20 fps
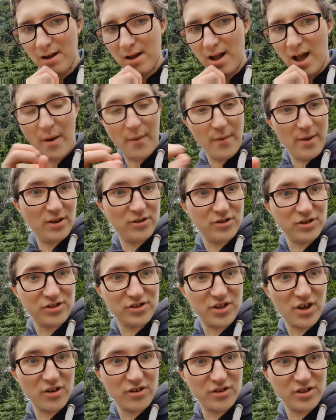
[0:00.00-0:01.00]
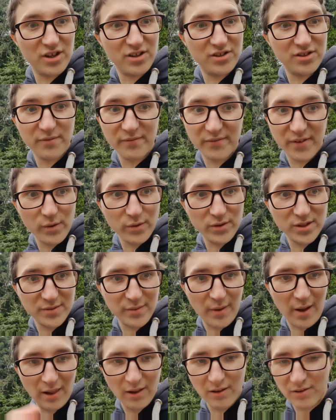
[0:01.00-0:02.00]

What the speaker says: we also showed you some views as well.